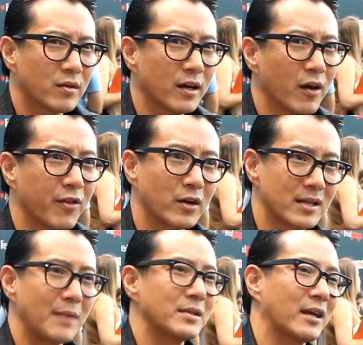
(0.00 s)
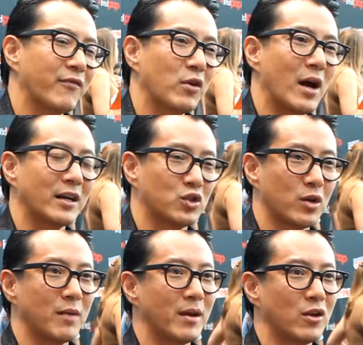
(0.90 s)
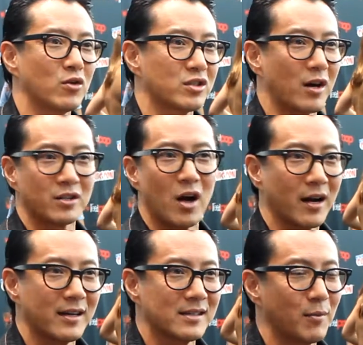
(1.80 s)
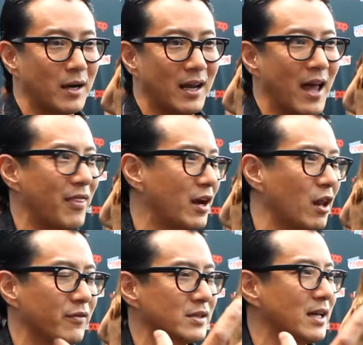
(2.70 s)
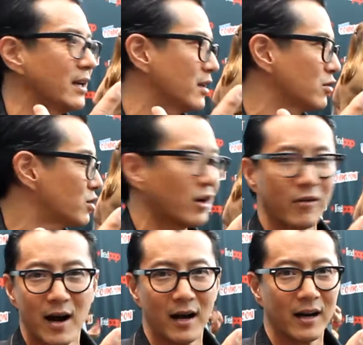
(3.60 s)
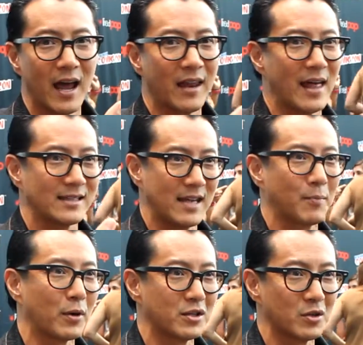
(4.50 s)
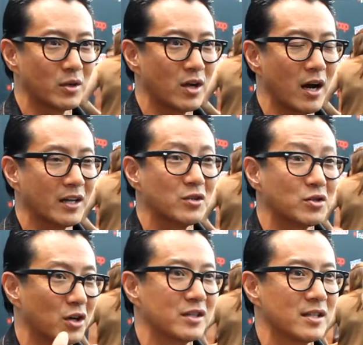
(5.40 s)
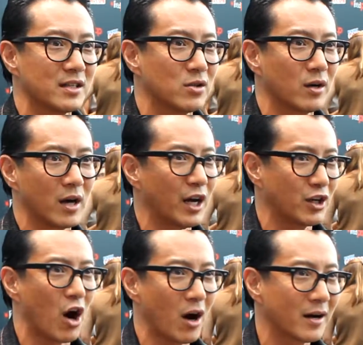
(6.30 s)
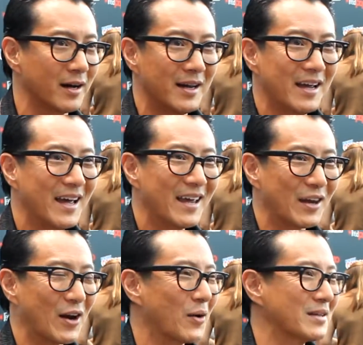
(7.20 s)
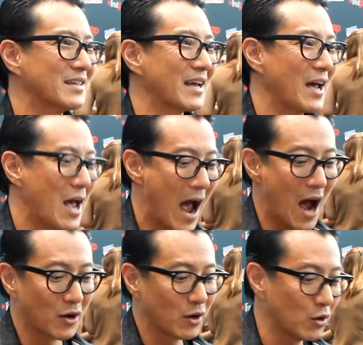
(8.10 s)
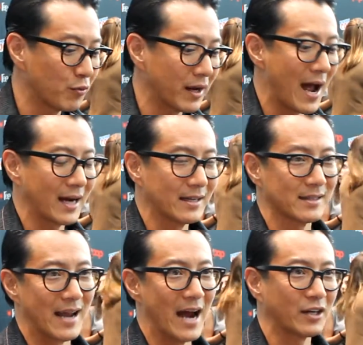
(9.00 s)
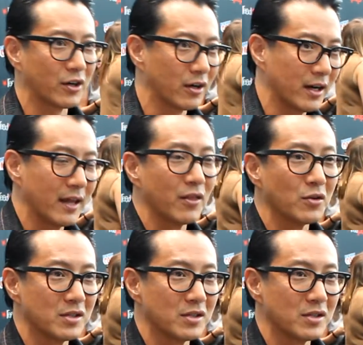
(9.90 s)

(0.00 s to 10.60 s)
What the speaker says: there are times like if you had a dream and you start talking to somebody and then all of a sudden you turn around and that same person you were talking to turns into a dog, it's like, how do you react as an actor in those